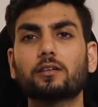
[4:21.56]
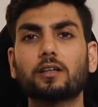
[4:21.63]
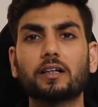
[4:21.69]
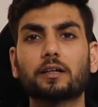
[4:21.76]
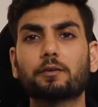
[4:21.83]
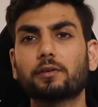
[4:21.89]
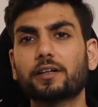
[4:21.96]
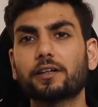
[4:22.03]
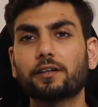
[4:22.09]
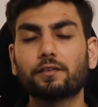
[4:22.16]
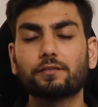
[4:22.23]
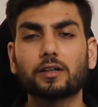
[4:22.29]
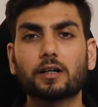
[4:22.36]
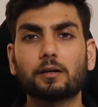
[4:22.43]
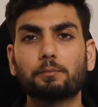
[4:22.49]
the liquidity
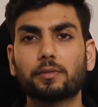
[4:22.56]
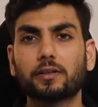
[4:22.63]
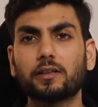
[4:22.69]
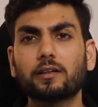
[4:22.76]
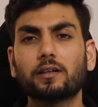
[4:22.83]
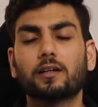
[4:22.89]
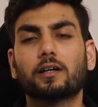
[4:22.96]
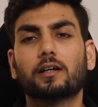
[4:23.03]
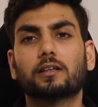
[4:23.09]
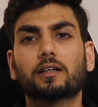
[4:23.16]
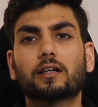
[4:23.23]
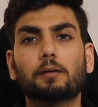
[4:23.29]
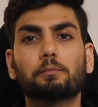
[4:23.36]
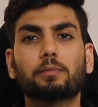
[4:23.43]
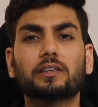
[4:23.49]
of the company. The
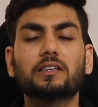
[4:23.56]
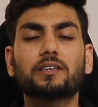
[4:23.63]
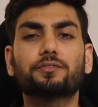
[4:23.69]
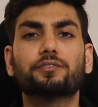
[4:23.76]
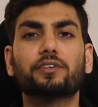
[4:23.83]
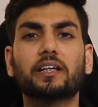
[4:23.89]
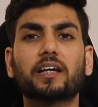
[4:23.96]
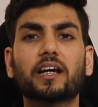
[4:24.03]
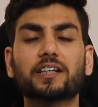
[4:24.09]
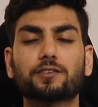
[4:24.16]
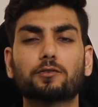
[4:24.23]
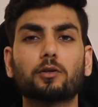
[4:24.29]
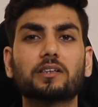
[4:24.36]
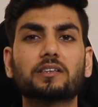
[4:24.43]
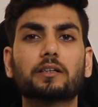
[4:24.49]
company's free cash
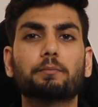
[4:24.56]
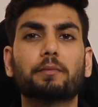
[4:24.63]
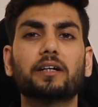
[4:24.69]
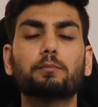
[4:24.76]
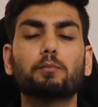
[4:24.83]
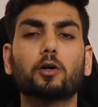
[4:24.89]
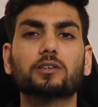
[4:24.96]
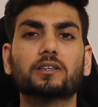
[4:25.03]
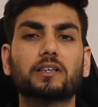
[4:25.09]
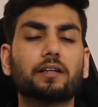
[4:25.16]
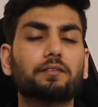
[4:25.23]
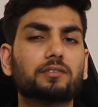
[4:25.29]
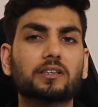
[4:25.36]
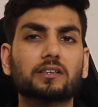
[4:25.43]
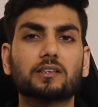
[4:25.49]
flow has remained
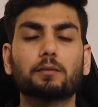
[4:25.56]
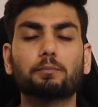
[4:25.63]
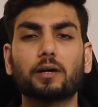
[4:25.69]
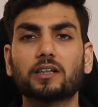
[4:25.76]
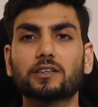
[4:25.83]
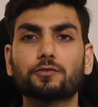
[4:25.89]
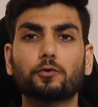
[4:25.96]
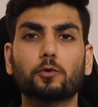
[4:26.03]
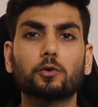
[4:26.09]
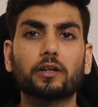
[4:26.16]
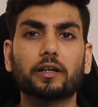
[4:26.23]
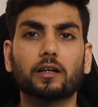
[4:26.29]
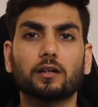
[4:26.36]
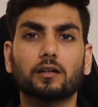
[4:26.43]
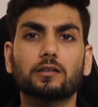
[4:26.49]
positive since the past 4
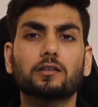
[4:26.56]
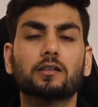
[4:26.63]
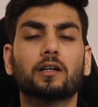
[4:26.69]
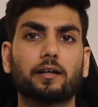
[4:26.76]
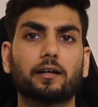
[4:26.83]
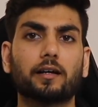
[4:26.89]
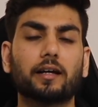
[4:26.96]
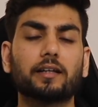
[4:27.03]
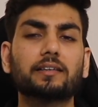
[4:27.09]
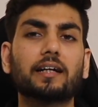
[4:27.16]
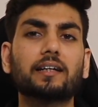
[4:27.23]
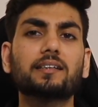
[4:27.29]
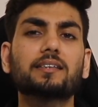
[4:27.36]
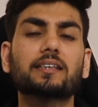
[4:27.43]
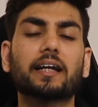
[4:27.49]
years, and
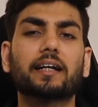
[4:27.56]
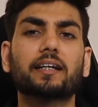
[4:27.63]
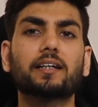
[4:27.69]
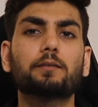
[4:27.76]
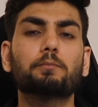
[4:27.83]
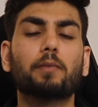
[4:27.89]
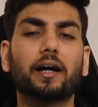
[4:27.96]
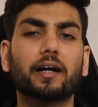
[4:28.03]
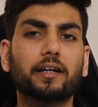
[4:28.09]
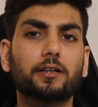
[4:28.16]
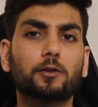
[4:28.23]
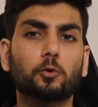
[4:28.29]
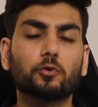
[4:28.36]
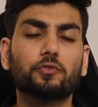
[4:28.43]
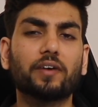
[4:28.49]
that is aided by
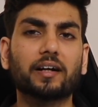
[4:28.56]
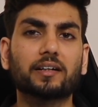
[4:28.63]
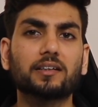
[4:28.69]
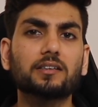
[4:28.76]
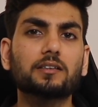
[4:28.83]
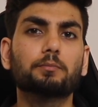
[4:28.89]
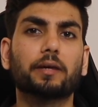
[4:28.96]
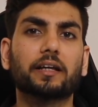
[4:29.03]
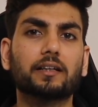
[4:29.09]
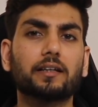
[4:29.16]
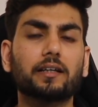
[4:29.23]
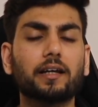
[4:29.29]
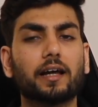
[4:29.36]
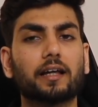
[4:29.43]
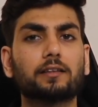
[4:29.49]
two factors
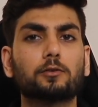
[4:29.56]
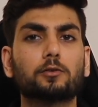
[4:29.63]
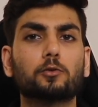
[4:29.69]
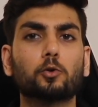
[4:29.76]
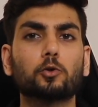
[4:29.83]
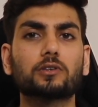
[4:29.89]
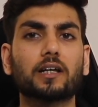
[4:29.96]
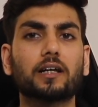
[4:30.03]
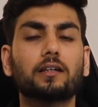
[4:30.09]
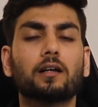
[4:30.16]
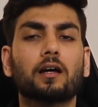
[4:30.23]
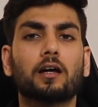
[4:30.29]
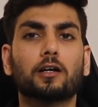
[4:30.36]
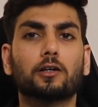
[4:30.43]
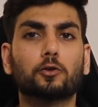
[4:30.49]
mainly, and those are
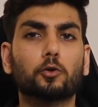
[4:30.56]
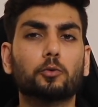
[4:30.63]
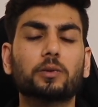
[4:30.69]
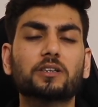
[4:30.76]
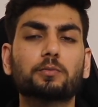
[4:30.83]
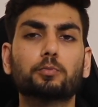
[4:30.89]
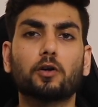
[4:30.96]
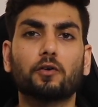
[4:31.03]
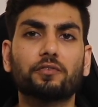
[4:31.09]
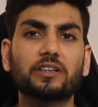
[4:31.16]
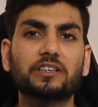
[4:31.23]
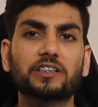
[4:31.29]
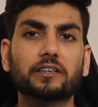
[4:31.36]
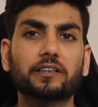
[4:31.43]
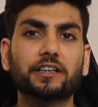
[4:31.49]
robust profit
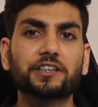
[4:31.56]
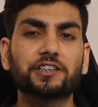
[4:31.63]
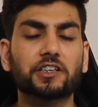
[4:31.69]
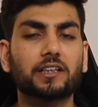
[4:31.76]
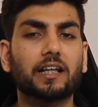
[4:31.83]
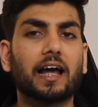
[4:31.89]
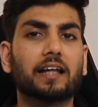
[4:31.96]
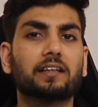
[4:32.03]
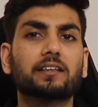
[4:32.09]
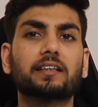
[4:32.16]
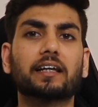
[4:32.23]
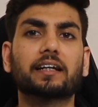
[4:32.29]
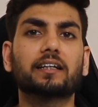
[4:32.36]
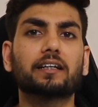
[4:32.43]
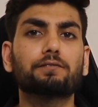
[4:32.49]
generation and a
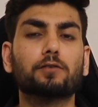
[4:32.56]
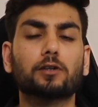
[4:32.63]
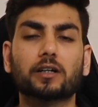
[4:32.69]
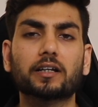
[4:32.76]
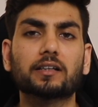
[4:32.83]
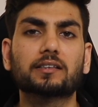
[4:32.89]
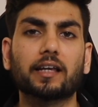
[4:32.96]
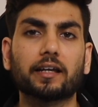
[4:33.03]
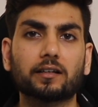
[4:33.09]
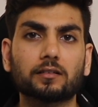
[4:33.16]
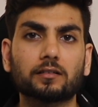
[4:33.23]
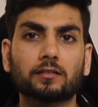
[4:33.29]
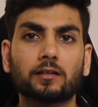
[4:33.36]
negative working cycle.